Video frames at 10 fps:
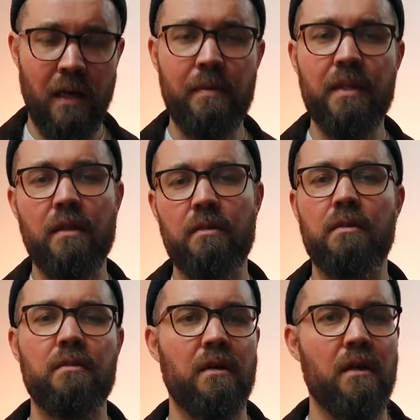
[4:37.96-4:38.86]
I mean, this
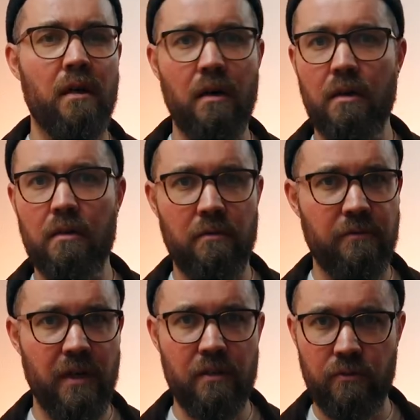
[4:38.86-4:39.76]
isn't a hard or
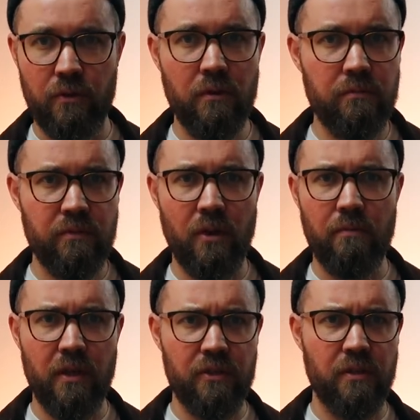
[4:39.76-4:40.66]
fast rule, not
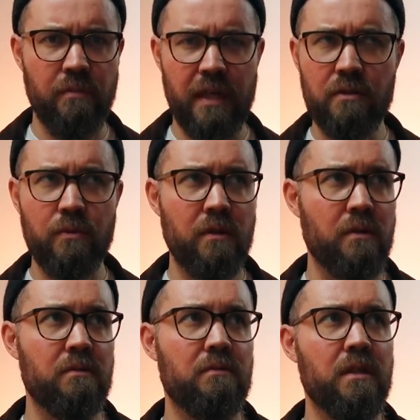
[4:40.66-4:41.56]
much in menswear
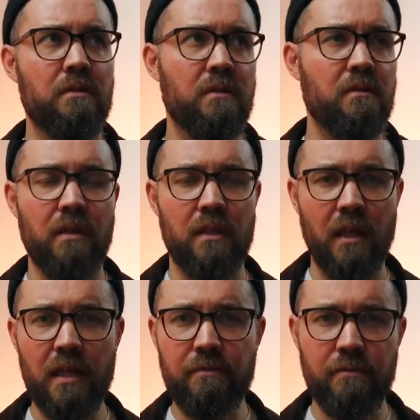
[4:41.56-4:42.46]
or indeed in
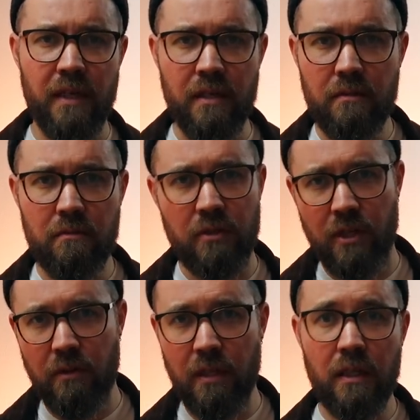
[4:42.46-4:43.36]
life is
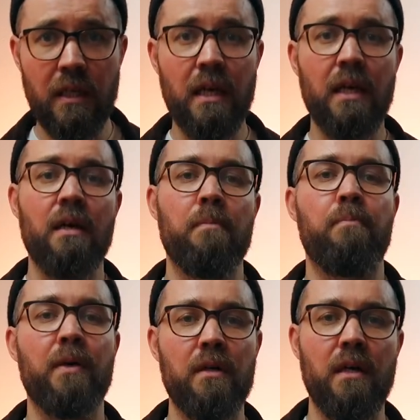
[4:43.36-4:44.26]
generally.
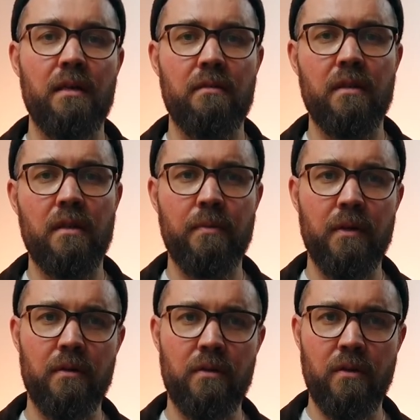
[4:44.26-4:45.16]
But I think
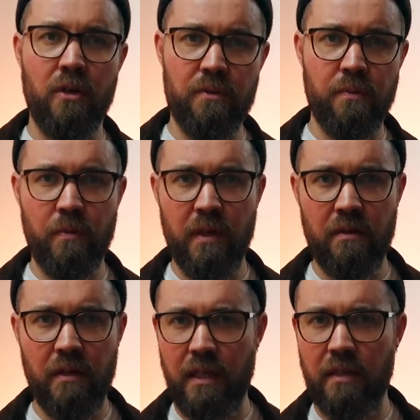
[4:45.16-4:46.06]
about cost per
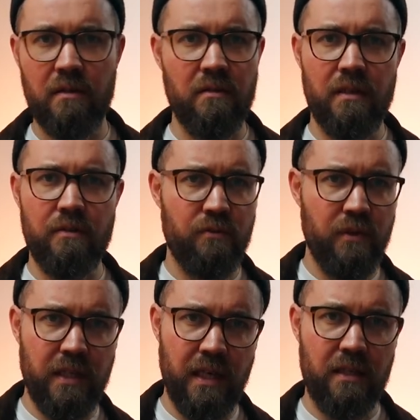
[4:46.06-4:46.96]
wear in
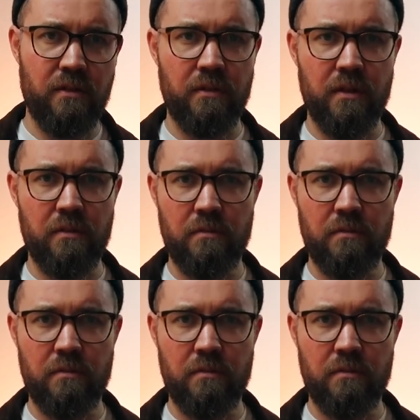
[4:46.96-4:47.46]
3 categories: